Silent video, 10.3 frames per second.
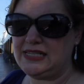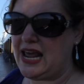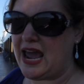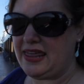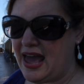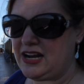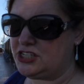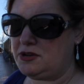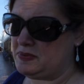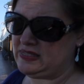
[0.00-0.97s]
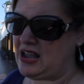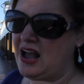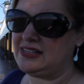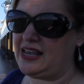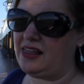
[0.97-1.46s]
today, and that ship is
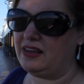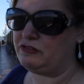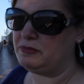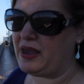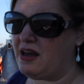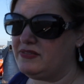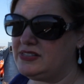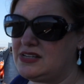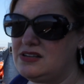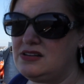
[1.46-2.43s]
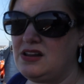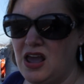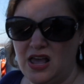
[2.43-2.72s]
not sailing from Galveston.